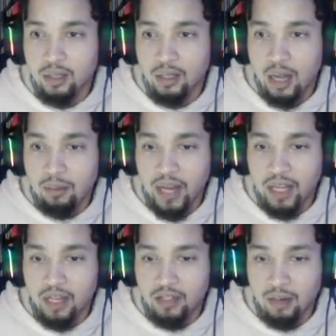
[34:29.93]
I might get
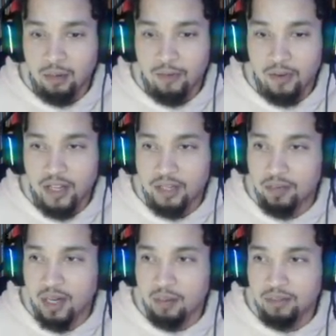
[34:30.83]
in trouble for this,
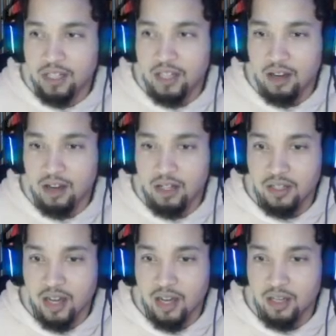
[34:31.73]
but I'm just tired of this
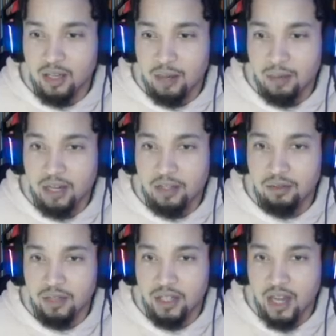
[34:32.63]
guy. I'm about to shoot
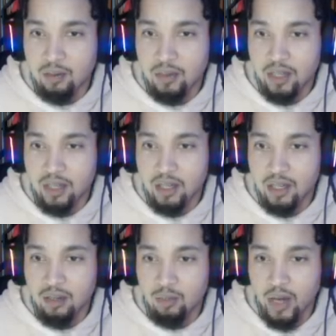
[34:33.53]
this guy with the
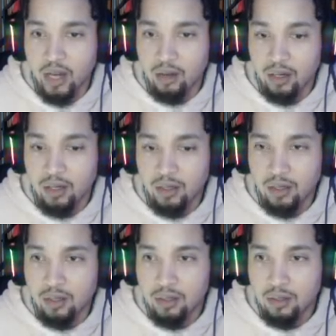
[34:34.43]
uh, radar.
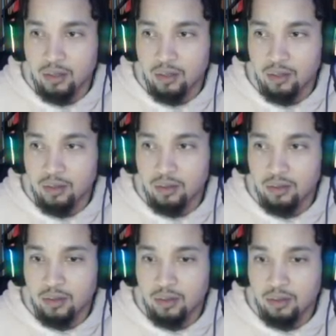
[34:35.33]

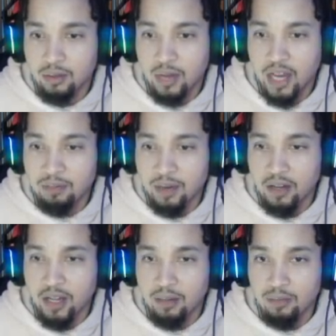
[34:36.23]
You guys better
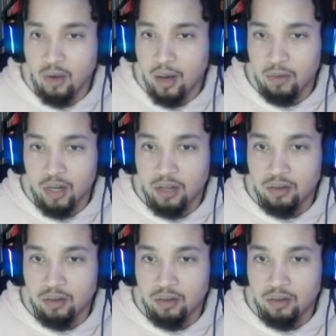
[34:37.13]
get him, or I'm gonna do